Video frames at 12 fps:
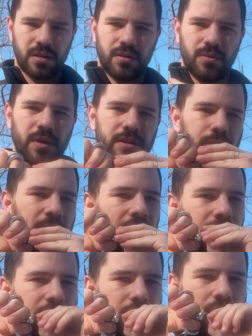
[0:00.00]
When you're
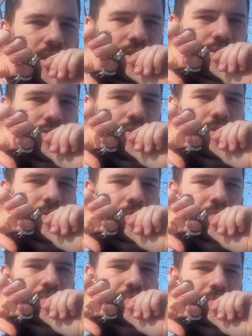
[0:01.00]
back here, you can
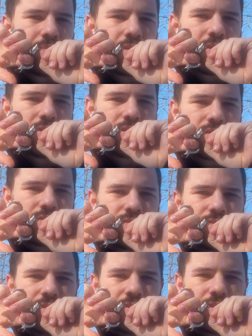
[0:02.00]
pull
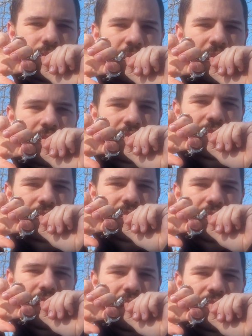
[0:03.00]
with your back,
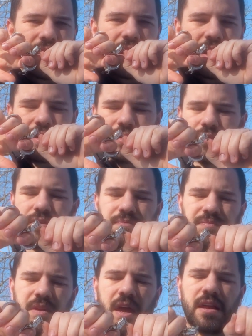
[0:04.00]
and that
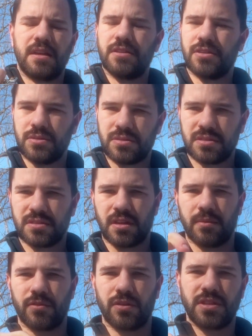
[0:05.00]
can induce
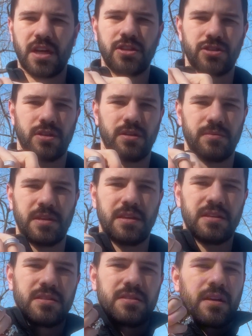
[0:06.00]
some rotation. I mean,
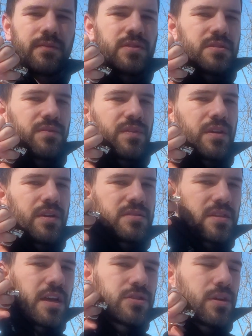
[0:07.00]
this is obviously very
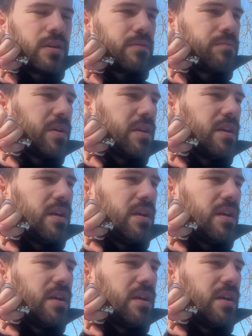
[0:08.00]
exaggerated, but